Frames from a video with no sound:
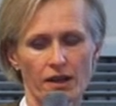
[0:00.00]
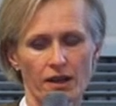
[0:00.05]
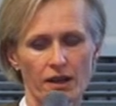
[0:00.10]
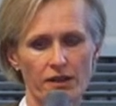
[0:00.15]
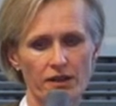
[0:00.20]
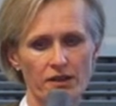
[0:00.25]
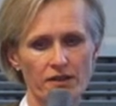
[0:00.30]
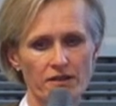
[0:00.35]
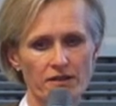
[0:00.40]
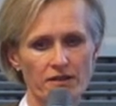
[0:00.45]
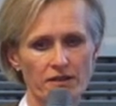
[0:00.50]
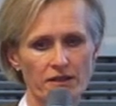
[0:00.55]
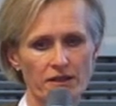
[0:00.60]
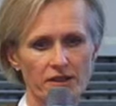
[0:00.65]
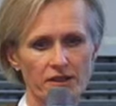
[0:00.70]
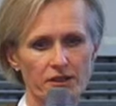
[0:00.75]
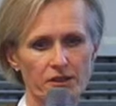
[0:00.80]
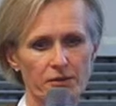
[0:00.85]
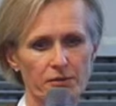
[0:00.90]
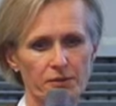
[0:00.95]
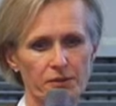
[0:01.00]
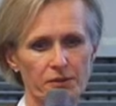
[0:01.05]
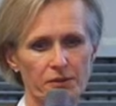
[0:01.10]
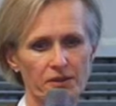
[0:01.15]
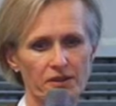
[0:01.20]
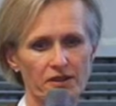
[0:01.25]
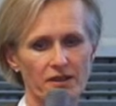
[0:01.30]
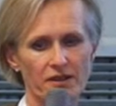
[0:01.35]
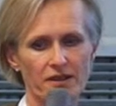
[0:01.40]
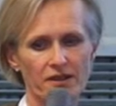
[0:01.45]
And this is an
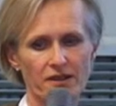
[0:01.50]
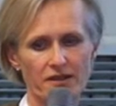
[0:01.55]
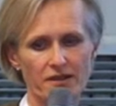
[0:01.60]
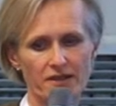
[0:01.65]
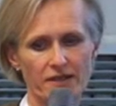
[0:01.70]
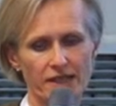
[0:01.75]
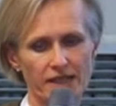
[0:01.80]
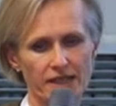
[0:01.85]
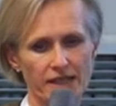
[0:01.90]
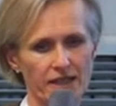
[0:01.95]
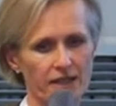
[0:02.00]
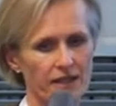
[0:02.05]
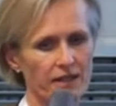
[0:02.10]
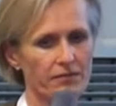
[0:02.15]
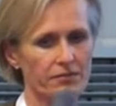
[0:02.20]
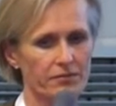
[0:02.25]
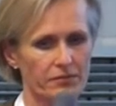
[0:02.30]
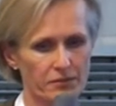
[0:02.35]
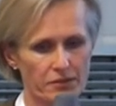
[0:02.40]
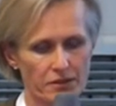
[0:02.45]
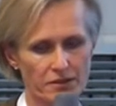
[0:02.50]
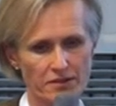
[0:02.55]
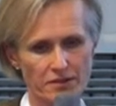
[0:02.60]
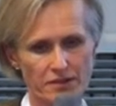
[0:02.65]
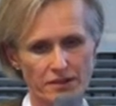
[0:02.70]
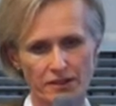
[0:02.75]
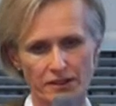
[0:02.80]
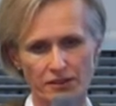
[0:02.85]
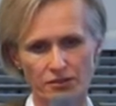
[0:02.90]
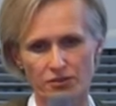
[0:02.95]
example. This lady
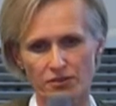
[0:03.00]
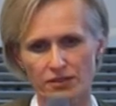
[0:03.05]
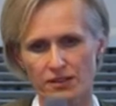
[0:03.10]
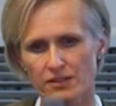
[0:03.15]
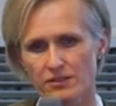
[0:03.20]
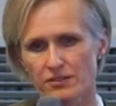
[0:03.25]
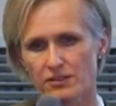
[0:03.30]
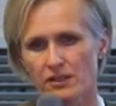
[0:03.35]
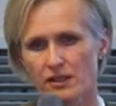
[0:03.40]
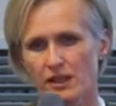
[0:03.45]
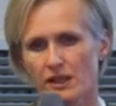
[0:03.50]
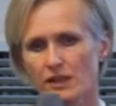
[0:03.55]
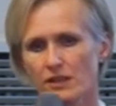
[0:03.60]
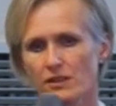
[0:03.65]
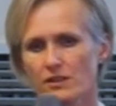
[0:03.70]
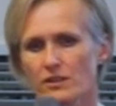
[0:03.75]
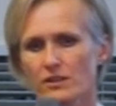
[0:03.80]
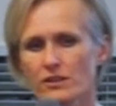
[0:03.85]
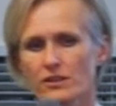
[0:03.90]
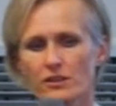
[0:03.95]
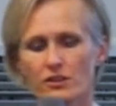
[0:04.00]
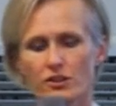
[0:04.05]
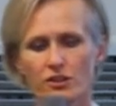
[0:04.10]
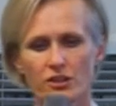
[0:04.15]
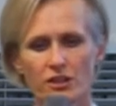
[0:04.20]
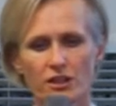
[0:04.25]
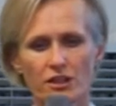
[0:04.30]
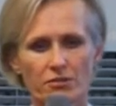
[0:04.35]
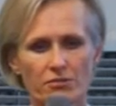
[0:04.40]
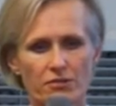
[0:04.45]
was, in 2008,
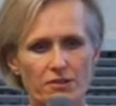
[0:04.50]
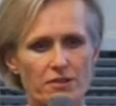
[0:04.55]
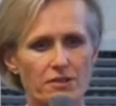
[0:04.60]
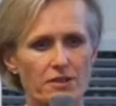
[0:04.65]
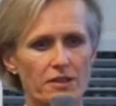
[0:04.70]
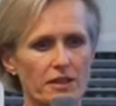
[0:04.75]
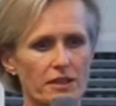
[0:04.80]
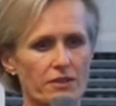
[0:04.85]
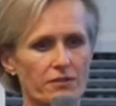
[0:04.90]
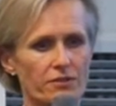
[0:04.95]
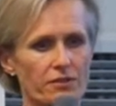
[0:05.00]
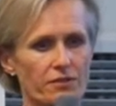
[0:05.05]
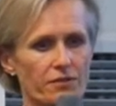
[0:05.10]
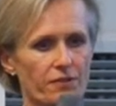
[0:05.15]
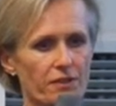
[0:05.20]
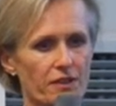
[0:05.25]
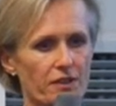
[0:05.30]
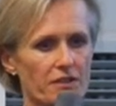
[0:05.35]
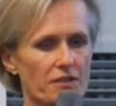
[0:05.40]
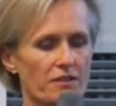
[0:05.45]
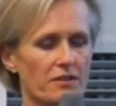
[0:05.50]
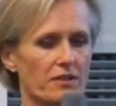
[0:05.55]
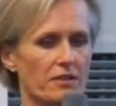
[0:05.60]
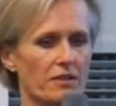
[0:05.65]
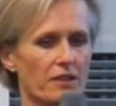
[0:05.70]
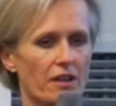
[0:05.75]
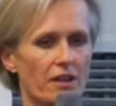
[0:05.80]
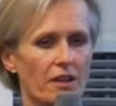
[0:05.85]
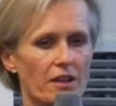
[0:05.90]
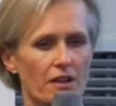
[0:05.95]
she received the first
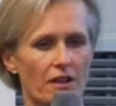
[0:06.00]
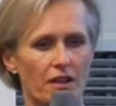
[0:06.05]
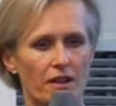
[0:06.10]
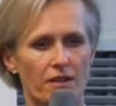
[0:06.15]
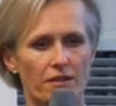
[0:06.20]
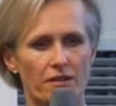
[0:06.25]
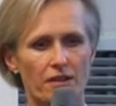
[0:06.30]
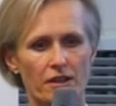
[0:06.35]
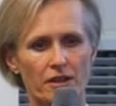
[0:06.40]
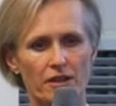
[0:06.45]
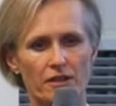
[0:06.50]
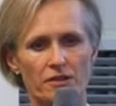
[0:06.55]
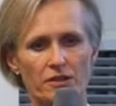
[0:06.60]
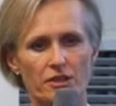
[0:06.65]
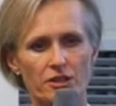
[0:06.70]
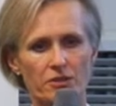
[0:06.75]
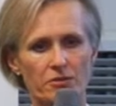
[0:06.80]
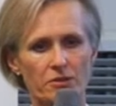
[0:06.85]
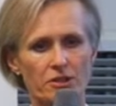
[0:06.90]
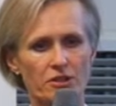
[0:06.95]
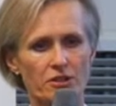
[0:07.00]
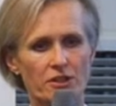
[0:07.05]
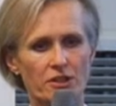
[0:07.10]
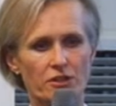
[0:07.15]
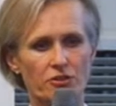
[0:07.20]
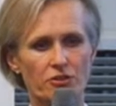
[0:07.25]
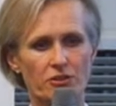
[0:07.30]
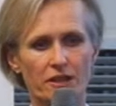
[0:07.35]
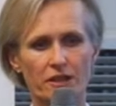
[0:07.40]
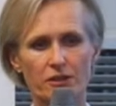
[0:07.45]
tissue
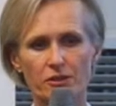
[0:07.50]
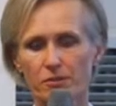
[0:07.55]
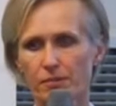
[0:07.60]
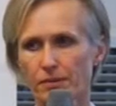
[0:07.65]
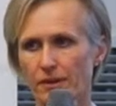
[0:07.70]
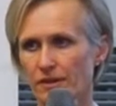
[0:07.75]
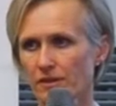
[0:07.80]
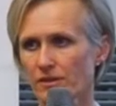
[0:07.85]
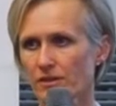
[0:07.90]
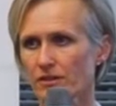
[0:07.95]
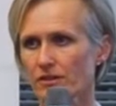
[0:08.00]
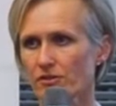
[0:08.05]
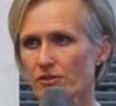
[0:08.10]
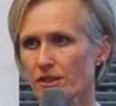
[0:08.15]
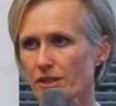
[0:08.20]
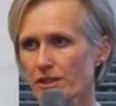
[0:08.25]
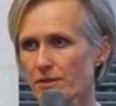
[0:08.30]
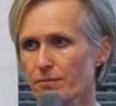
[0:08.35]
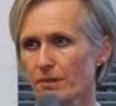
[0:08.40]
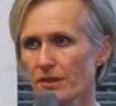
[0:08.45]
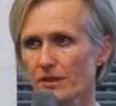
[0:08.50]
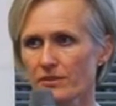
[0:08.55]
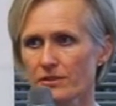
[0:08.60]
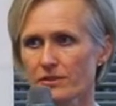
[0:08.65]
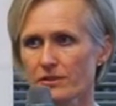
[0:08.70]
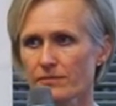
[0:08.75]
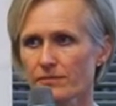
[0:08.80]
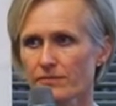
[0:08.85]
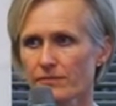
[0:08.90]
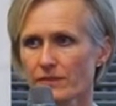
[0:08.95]
engineered tracheal
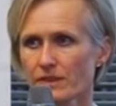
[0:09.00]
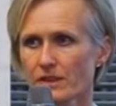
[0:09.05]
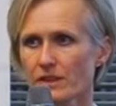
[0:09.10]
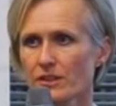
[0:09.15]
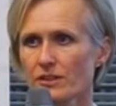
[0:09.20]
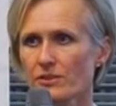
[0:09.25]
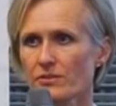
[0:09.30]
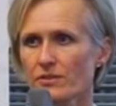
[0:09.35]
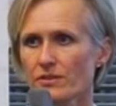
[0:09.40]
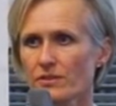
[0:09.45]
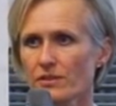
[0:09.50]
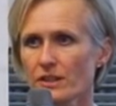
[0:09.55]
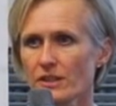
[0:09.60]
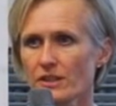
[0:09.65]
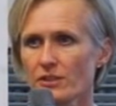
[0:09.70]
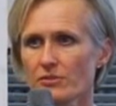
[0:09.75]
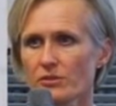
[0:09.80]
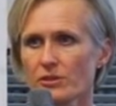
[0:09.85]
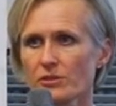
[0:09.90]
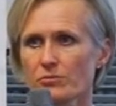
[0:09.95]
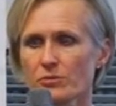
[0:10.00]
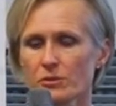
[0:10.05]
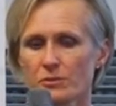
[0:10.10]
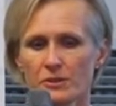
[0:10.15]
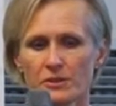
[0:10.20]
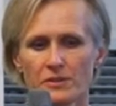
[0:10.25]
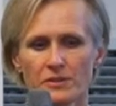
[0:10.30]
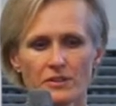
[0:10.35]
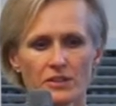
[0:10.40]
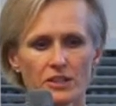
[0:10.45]
transplant. She was a 30-year-old woman.